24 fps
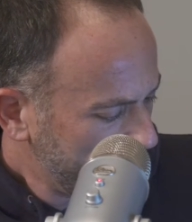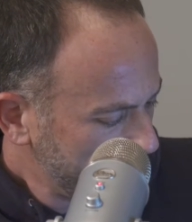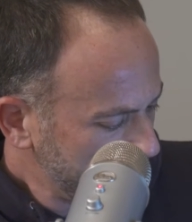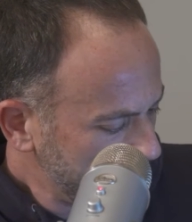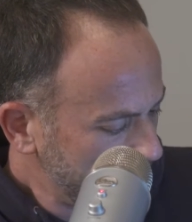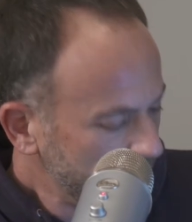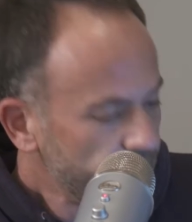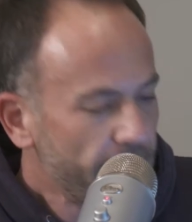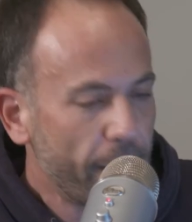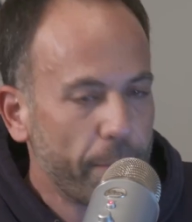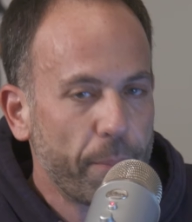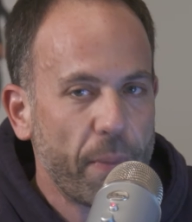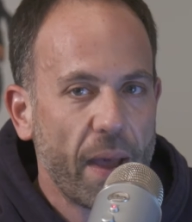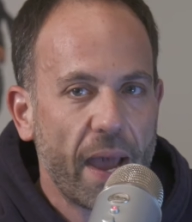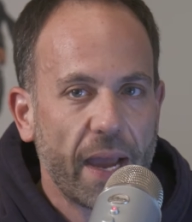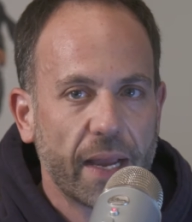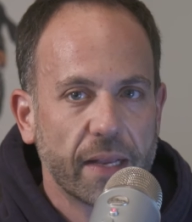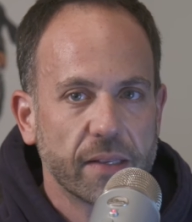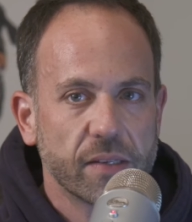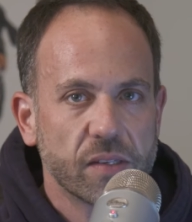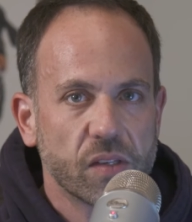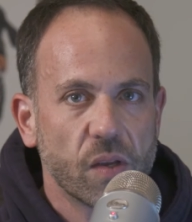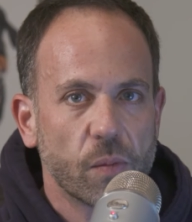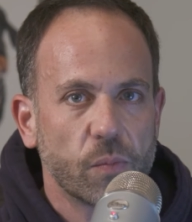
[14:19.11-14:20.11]
I did that
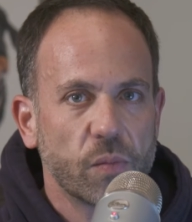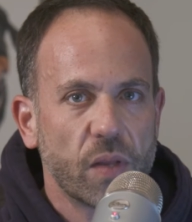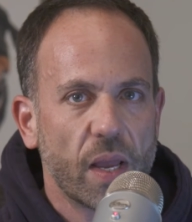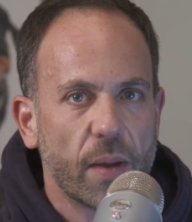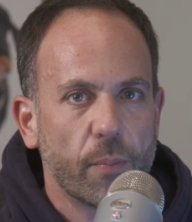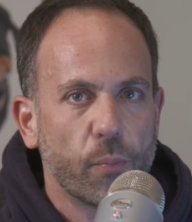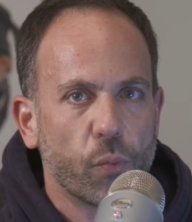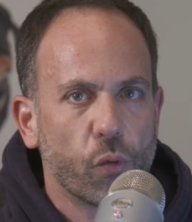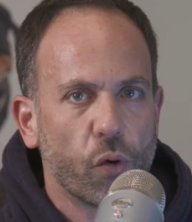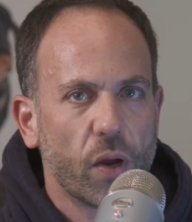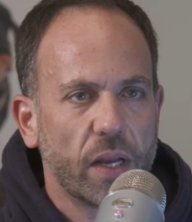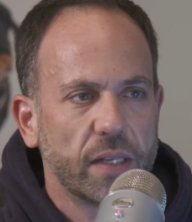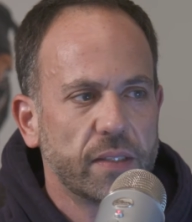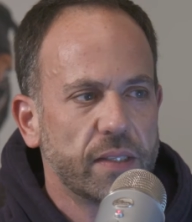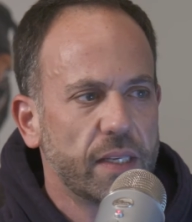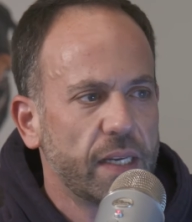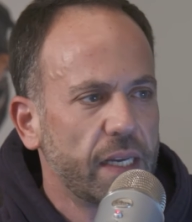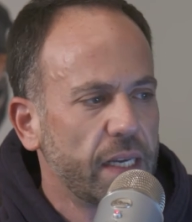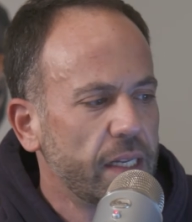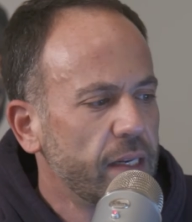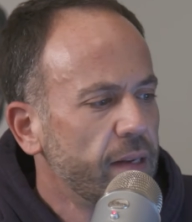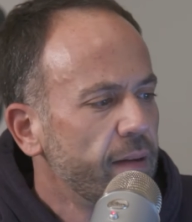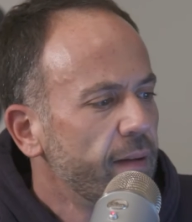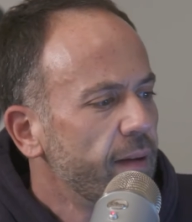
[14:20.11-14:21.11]
back in September
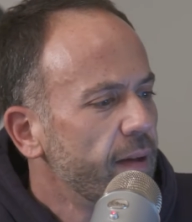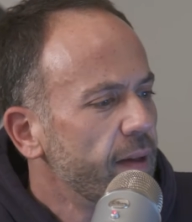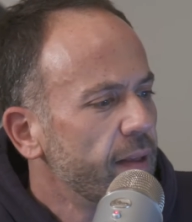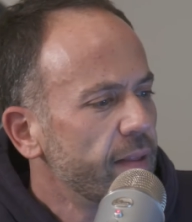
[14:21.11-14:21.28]
18.